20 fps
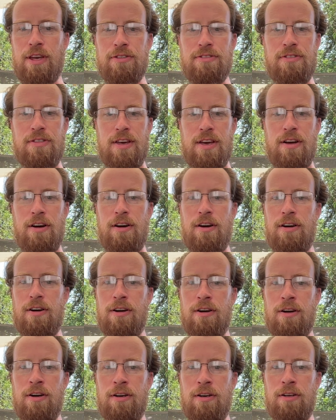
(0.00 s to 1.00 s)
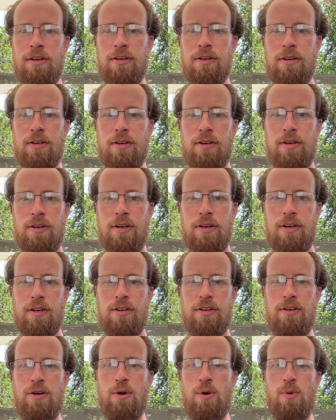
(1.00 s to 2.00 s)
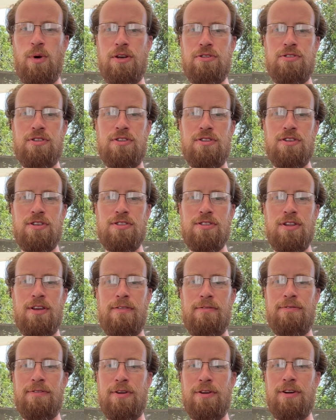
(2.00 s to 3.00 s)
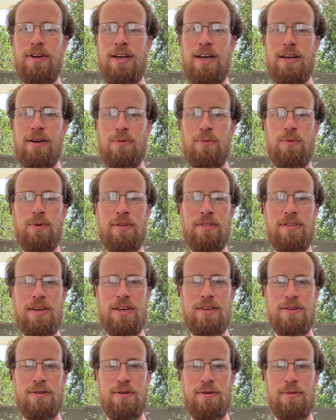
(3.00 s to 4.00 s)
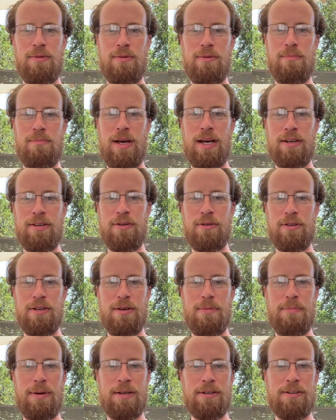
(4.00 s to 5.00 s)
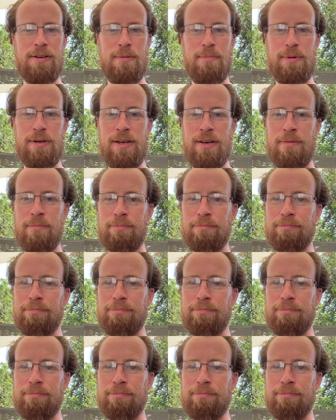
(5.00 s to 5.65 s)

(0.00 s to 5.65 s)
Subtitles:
Yes, they are. No question, just love your ink. Well, thank you, Magnolia Pen Company.